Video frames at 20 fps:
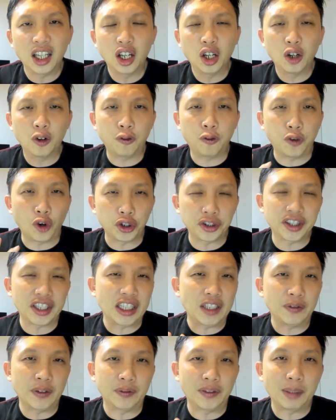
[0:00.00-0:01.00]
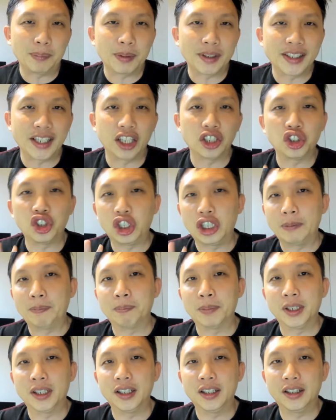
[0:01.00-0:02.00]
40-50%
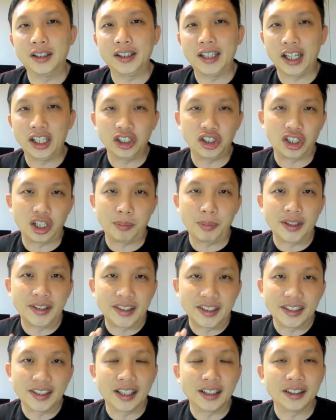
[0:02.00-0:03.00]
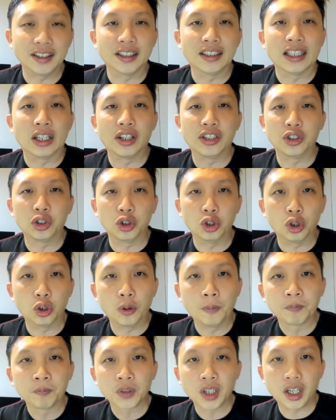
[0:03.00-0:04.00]
cheaper than JB City Centre. Now, as you know,
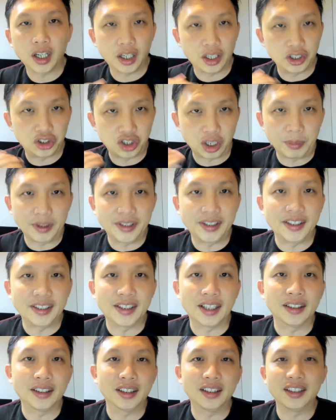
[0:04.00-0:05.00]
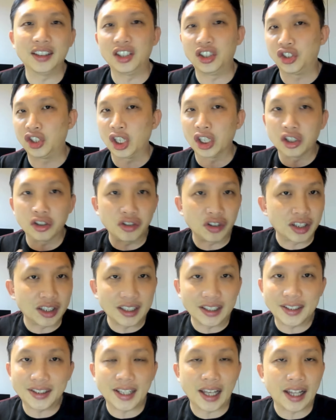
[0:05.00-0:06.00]
JB City Centre is generally
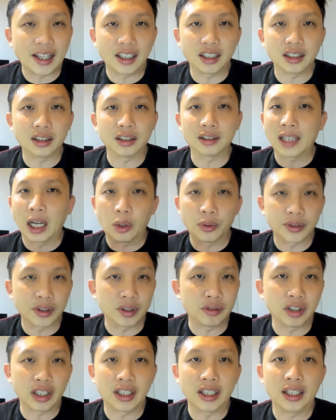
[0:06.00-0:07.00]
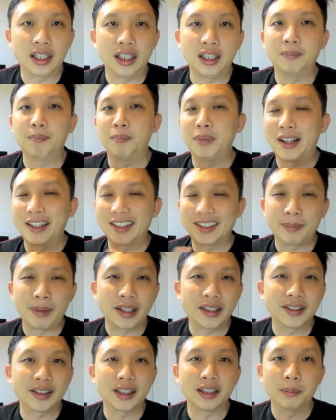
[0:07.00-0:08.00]
selling 1,000 ringgit plus
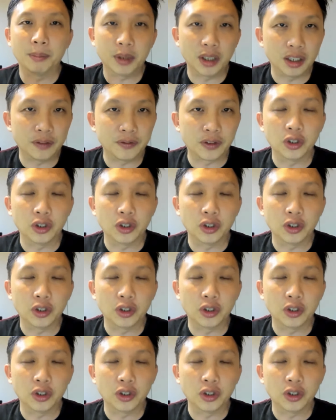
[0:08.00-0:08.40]
minus and above.